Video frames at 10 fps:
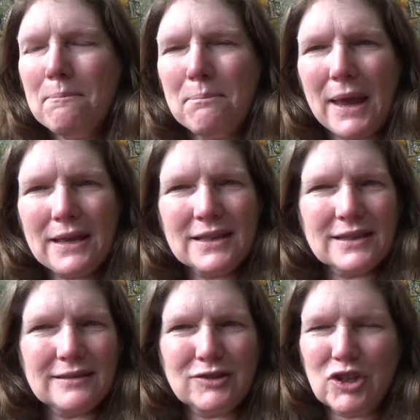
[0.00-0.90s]

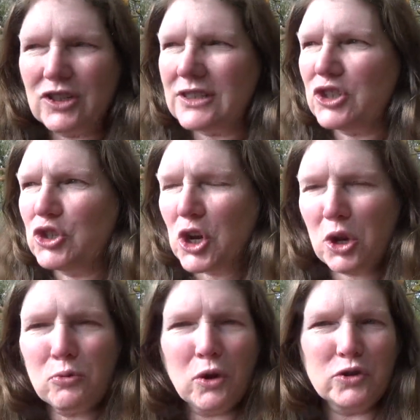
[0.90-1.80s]
base, just
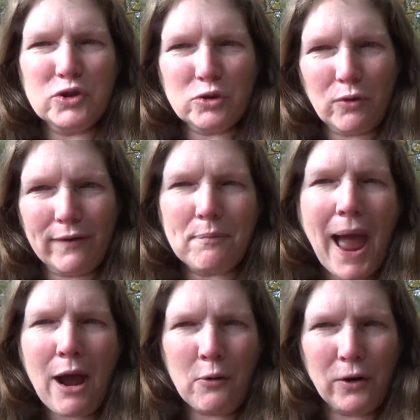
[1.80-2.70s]
general sort of
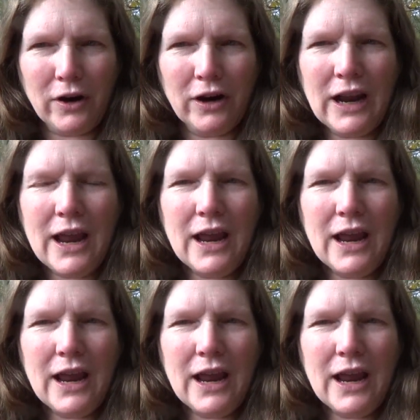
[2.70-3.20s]
power